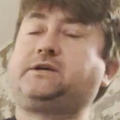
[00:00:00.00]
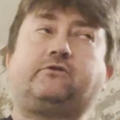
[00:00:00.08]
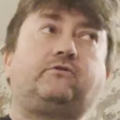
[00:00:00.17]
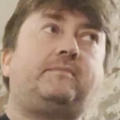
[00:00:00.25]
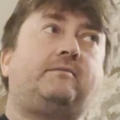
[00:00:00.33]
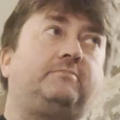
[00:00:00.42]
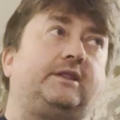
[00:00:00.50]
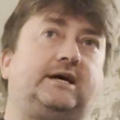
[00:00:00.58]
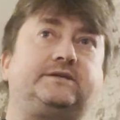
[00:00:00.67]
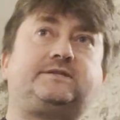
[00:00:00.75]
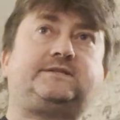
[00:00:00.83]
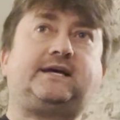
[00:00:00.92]
So remember
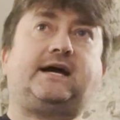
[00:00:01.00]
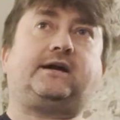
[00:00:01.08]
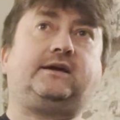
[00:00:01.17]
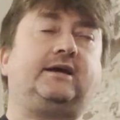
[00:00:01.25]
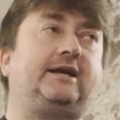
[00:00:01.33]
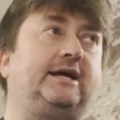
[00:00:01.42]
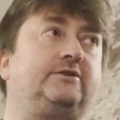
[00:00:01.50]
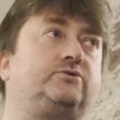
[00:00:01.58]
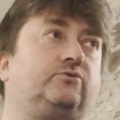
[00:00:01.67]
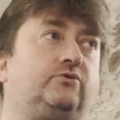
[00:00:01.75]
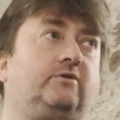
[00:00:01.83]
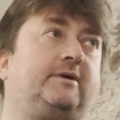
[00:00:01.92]
that stack, again, it's
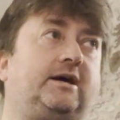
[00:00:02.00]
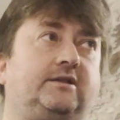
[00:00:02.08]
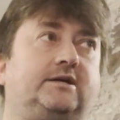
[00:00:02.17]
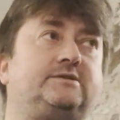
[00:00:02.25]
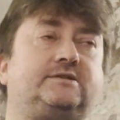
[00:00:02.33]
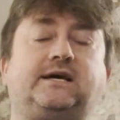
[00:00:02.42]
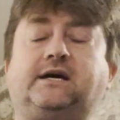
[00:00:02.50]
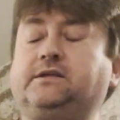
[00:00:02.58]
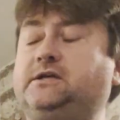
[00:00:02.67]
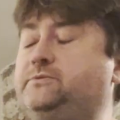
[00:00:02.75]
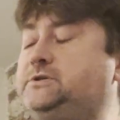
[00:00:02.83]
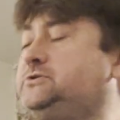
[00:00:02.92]
all about that
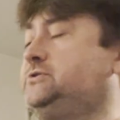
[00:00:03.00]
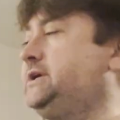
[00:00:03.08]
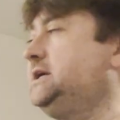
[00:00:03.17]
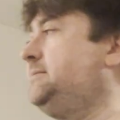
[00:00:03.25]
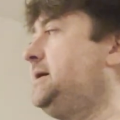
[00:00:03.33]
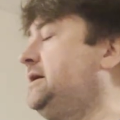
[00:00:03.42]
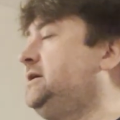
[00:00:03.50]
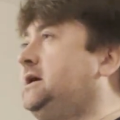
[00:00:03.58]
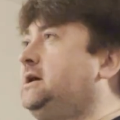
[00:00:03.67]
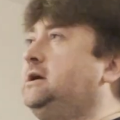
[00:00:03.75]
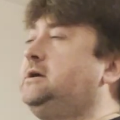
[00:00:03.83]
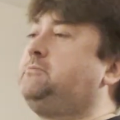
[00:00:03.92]
stack that we're talking about.
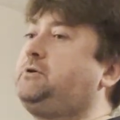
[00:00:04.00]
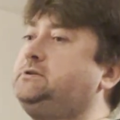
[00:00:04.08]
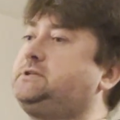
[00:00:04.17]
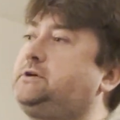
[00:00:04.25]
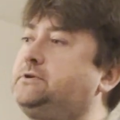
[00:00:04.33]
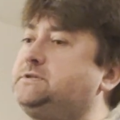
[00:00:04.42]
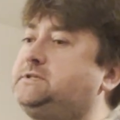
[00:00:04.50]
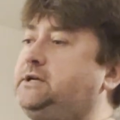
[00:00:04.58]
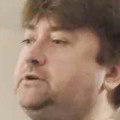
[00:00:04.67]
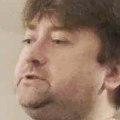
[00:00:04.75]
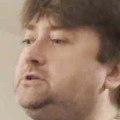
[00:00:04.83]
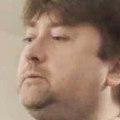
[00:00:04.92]
Protocols
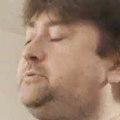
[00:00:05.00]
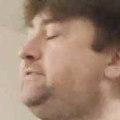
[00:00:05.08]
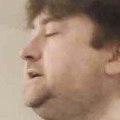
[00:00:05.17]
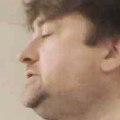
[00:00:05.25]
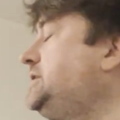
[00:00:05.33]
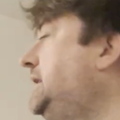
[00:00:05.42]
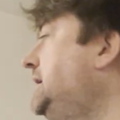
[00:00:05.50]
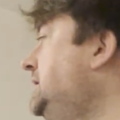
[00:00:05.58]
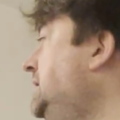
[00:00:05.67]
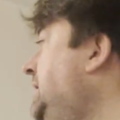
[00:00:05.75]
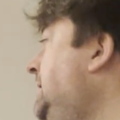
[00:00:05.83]
sit on top of each other.